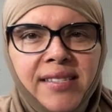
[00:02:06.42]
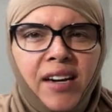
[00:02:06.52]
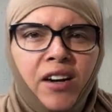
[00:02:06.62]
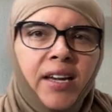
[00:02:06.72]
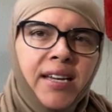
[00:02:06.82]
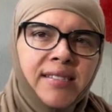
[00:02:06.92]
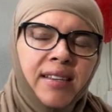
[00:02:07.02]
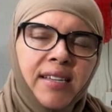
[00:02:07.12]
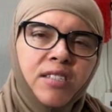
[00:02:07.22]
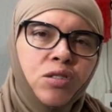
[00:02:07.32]
that are
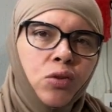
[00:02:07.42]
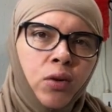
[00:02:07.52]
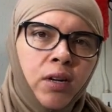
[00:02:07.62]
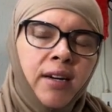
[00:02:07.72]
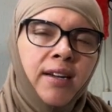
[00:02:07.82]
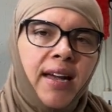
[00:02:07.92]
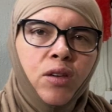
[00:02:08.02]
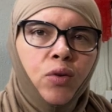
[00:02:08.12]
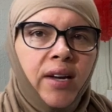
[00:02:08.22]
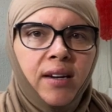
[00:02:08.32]
easily stored, and
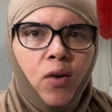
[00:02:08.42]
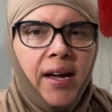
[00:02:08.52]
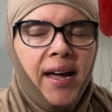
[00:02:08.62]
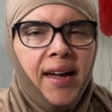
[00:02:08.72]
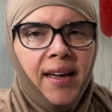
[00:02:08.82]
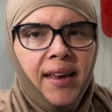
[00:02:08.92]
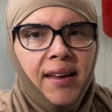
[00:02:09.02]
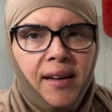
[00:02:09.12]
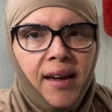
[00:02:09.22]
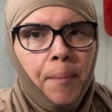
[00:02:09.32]
you can go
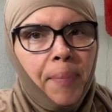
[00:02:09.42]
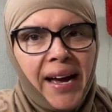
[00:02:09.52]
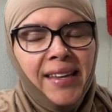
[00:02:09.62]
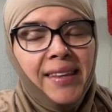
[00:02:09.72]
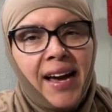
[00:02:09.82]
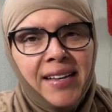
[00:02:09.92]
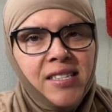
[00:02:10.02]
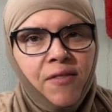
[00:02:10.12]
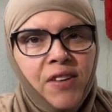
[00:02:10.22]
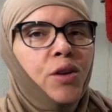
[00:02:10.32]
ahead and buy lots
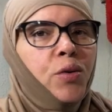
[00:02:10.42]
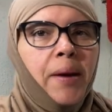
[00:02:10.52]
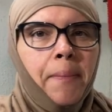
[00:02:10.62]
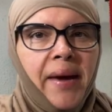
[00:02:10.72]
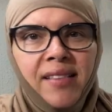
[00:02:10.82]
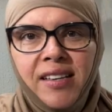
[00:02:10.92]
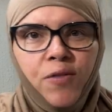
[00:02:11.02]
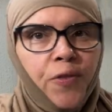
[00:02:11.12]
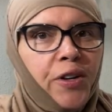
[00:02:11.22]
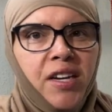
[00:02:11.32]
of it. You can make this
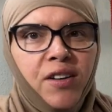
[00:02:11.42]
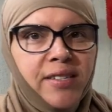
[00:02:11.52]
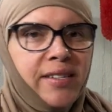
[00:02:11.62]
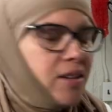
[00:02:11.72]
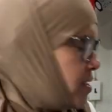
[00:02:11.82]
for years and years